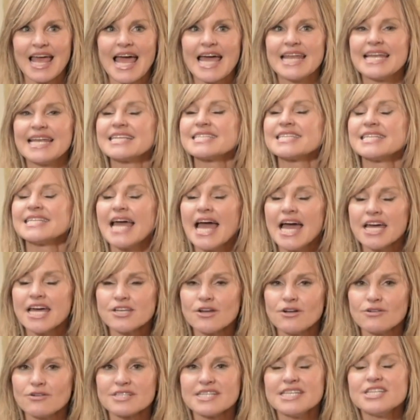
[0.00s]
And as an
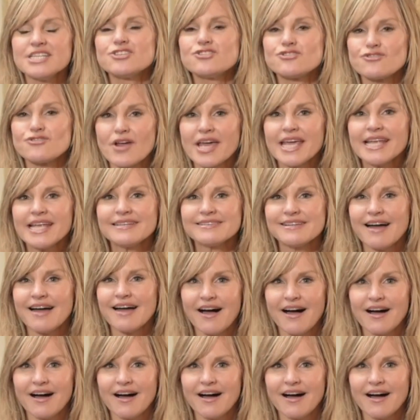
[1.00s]
adult, he trained